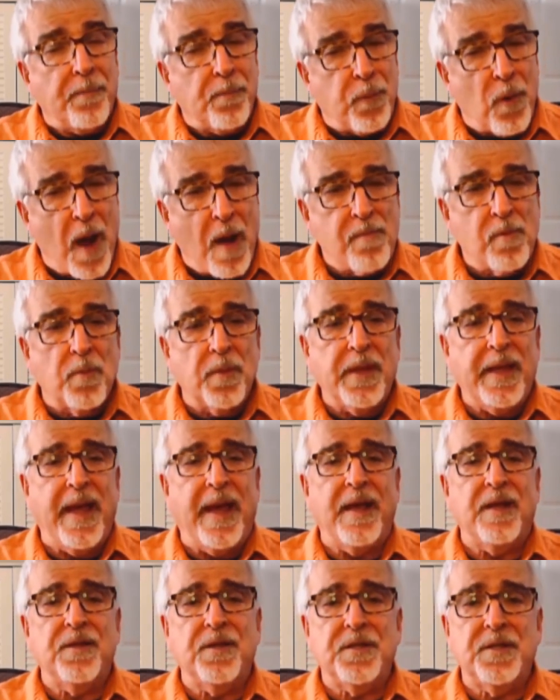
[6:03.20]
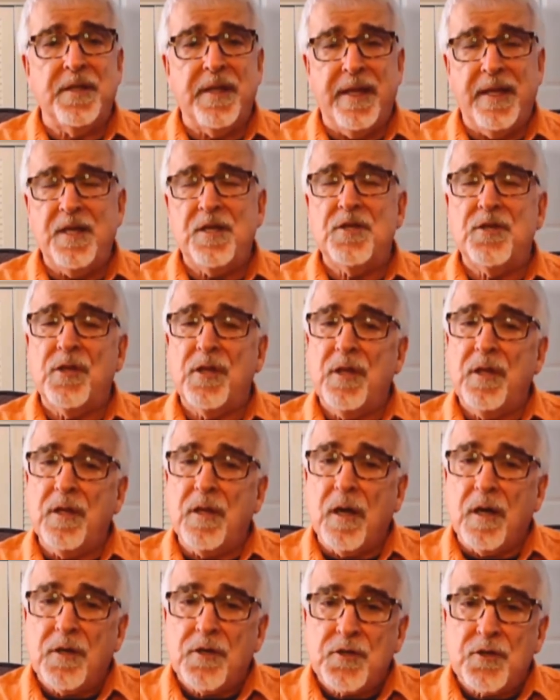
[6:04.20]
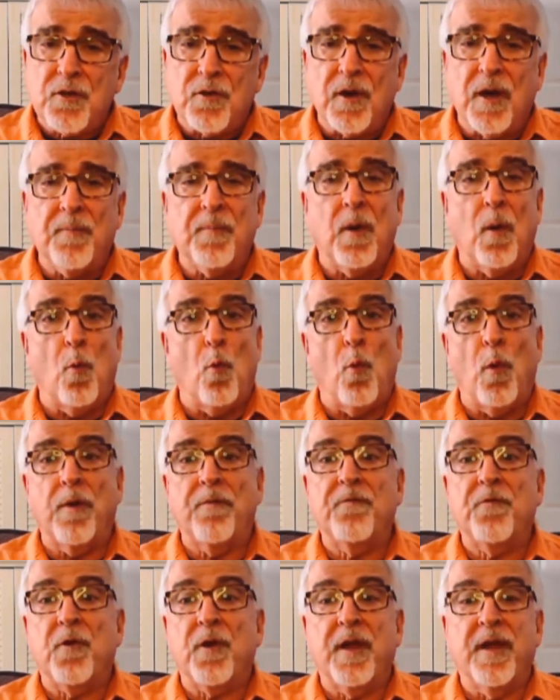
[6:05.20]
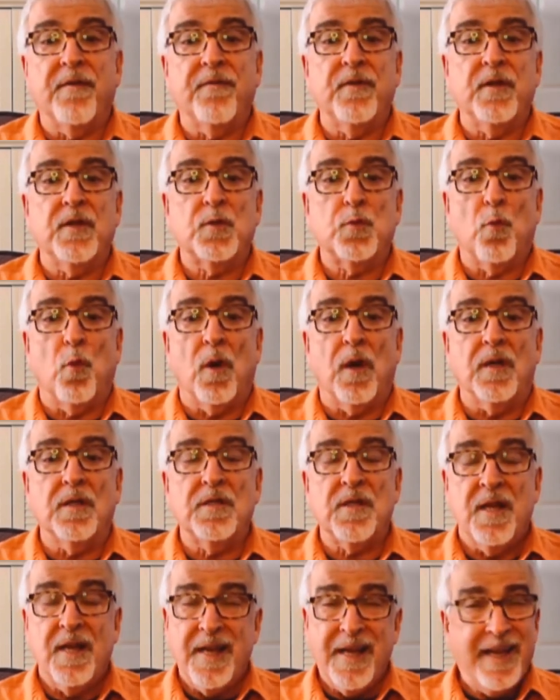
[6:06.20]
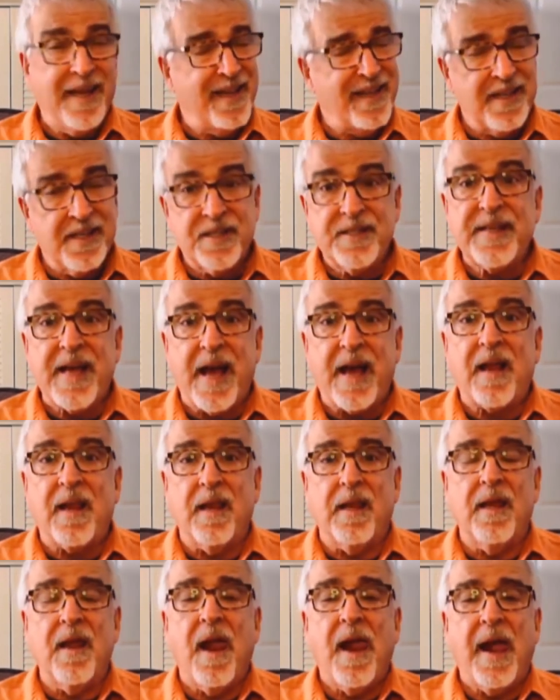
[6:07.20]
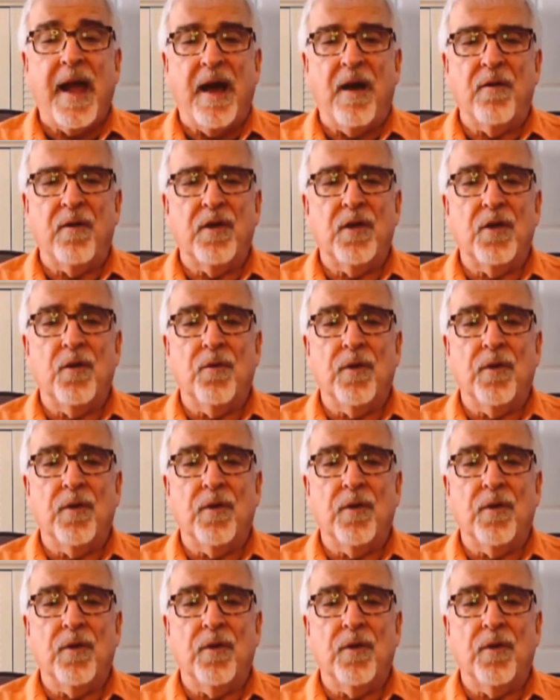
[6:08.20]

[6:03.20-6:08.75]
probably had to teach the youngster about what forgiveness was and exactly how to do